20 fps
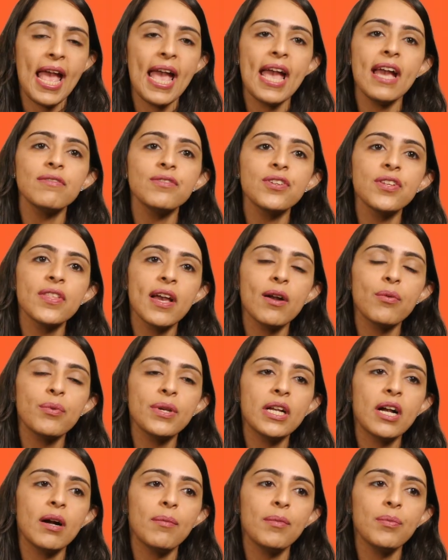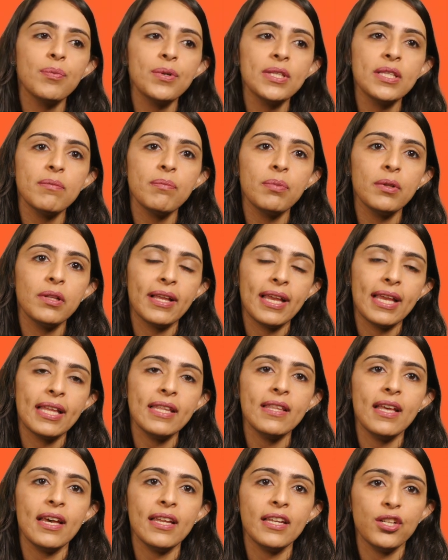After that, we come up with a plan
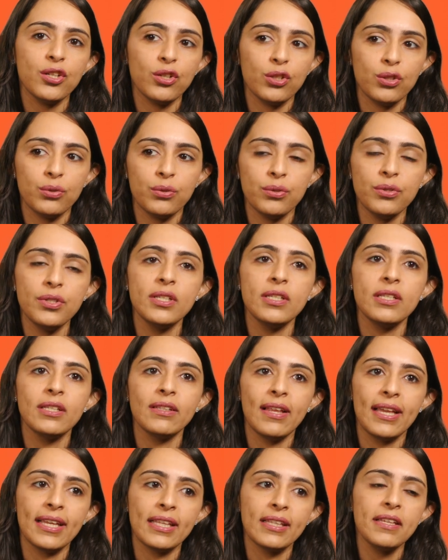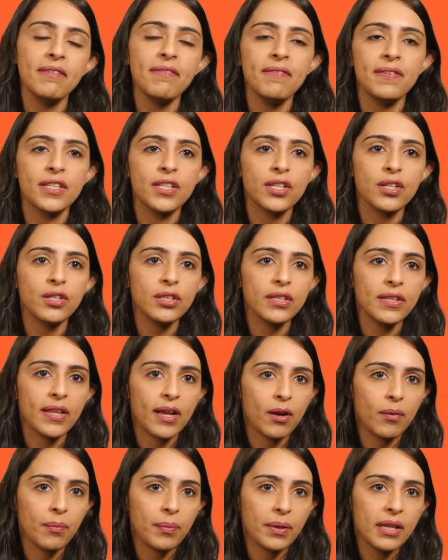that includes likely physical
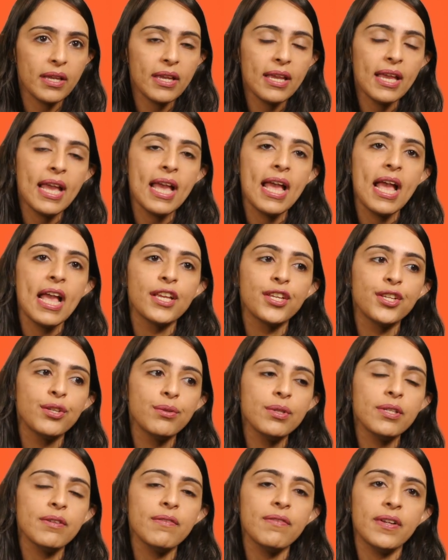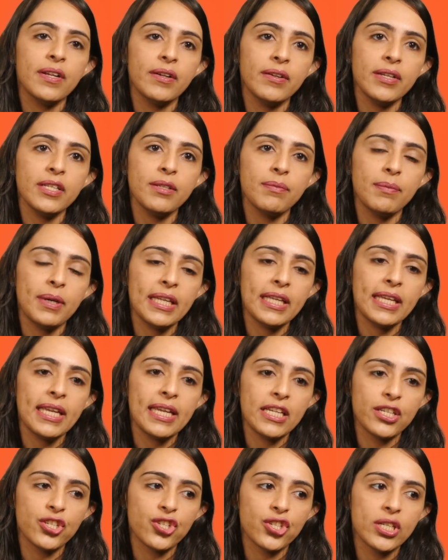therapy, use of various
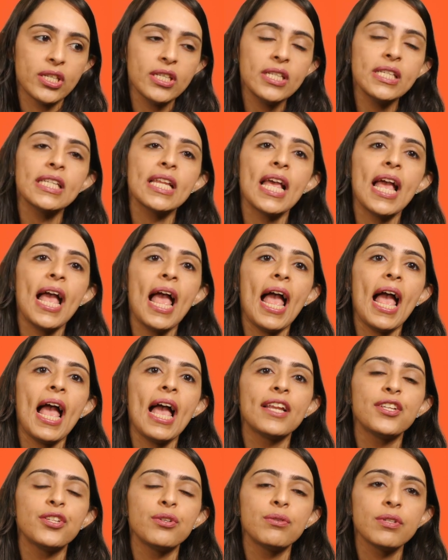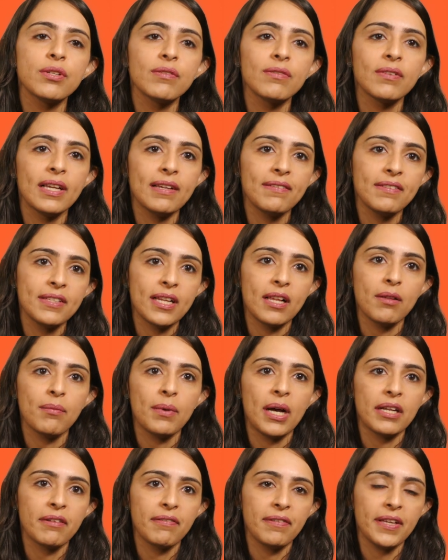medications, and use of lifestyle
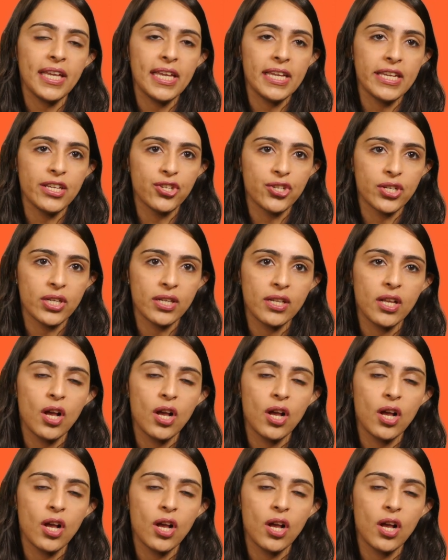modification.